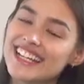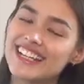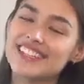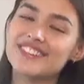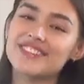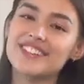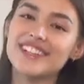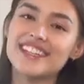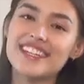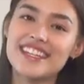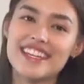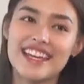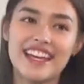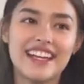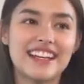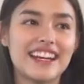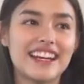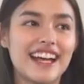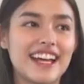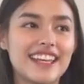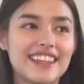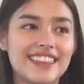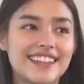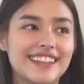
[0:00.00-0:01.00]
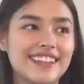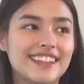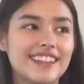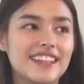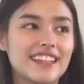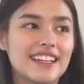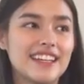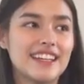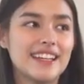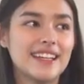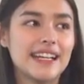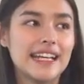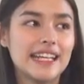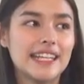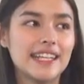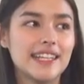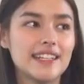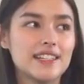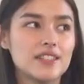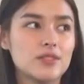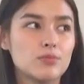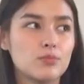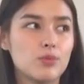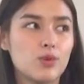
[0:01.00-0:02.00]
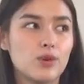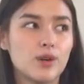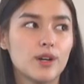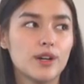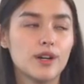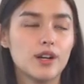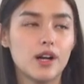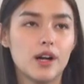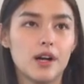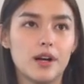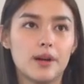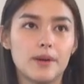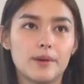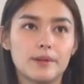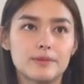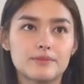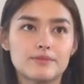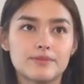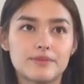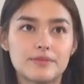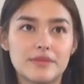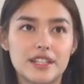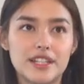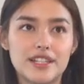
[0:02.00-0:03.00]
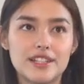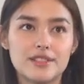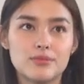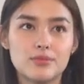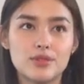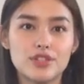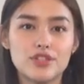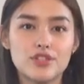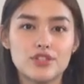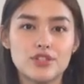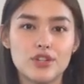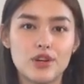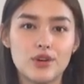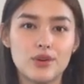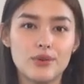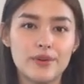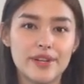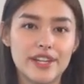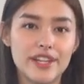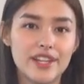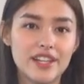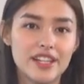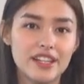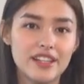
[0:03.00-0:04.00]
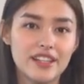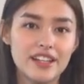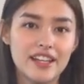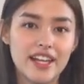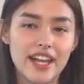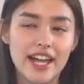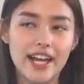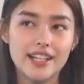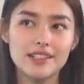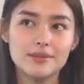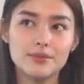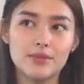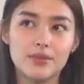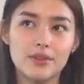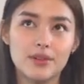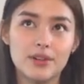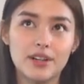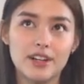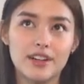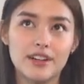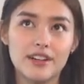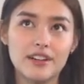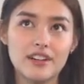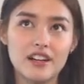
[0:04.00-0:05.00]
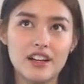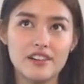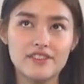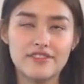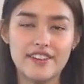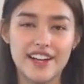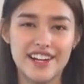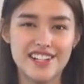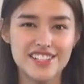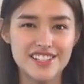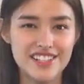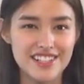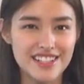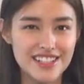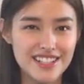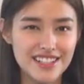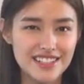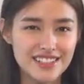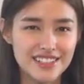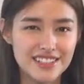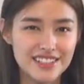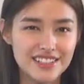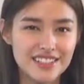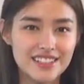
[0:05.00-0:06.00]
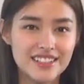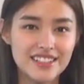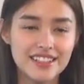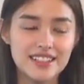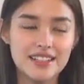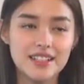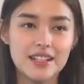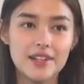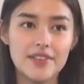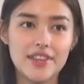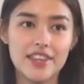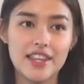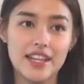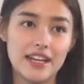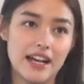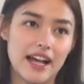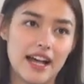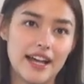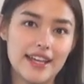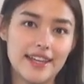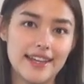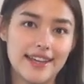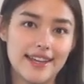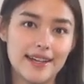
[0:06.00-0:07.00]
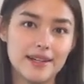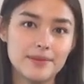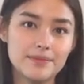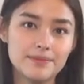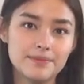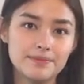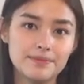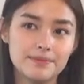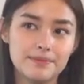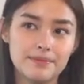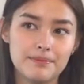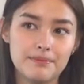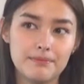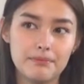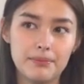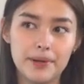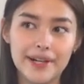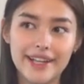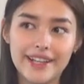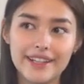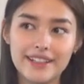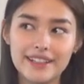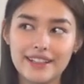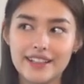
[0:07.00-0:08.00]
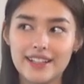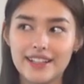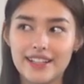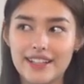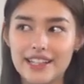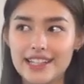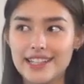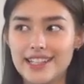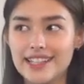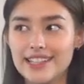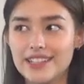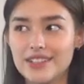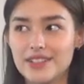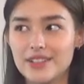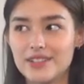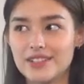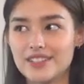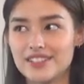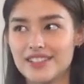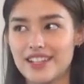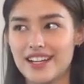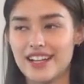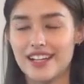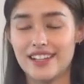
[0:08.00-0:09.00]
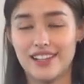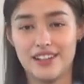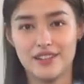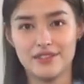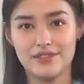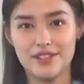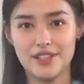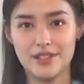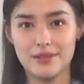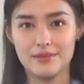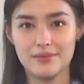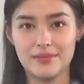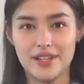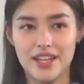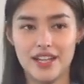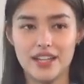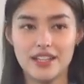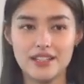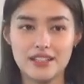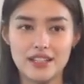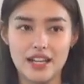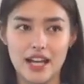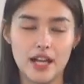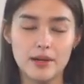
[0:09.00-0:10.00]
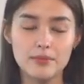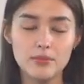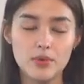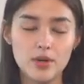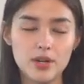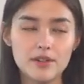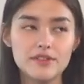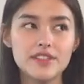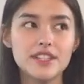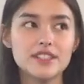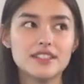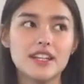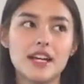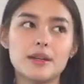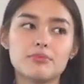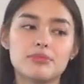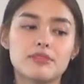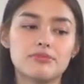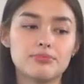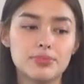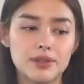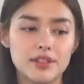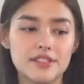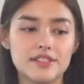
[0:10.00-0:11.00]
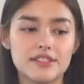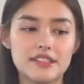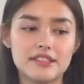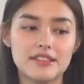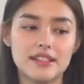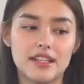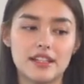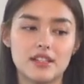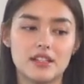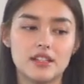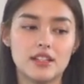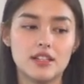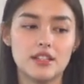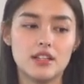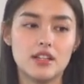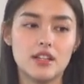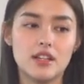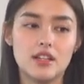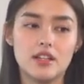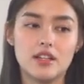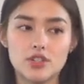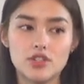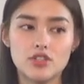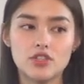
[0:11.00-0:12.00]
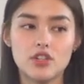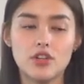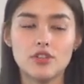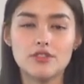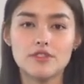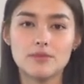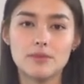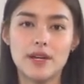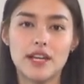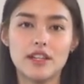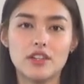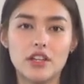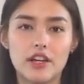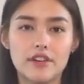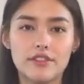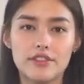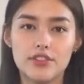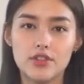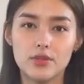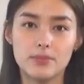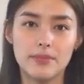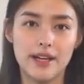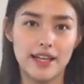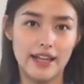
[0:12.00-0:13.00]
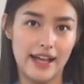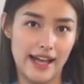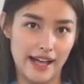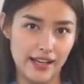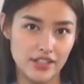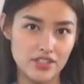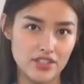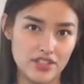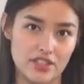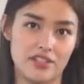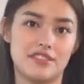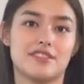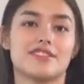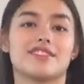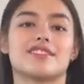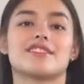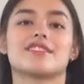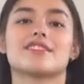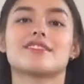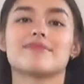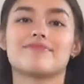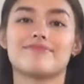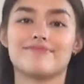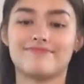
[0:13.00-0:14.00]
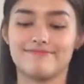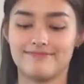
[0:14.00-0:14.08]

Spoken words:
It's really Ken. I think he's more showy and more affectionate than I am, but he knows that I love him, and I'm more of the type of person that shows my love through my actions,